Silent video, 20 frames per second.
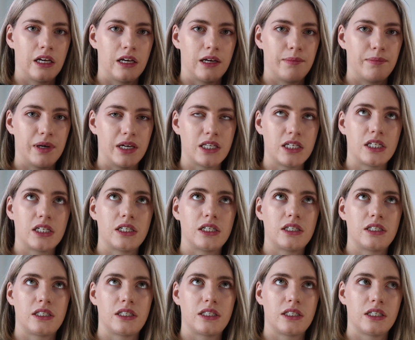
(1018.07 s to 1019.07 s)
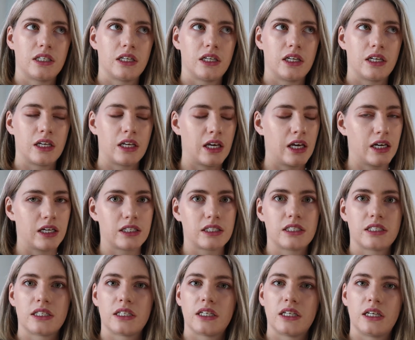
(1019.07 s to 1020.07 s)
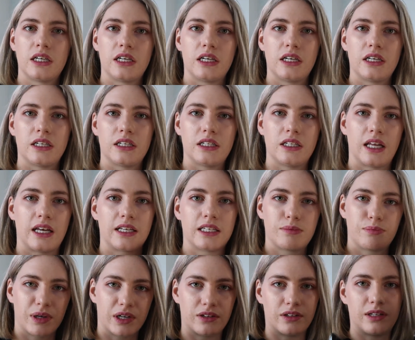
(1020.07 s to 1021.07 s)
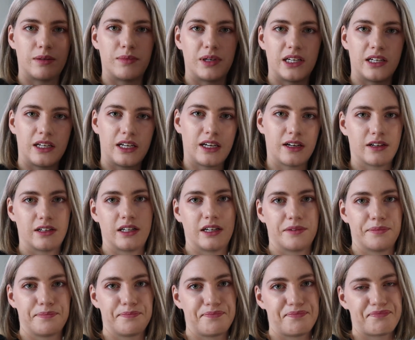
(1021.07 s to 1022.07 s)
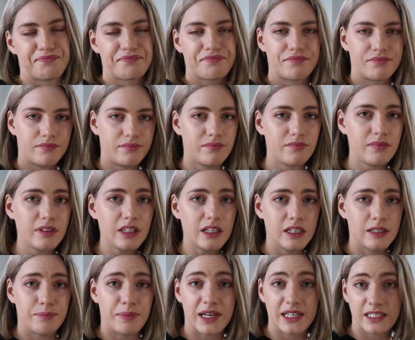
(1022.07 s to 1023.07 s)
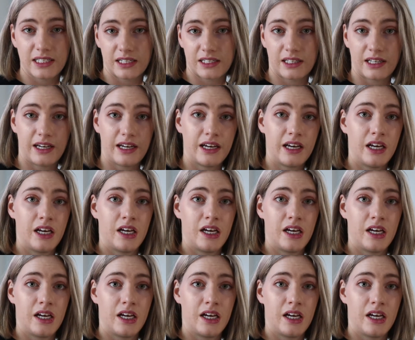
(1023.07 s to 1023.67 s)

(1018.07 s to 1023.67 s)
punches, kicks, and like sprinkle them in here and there. Basically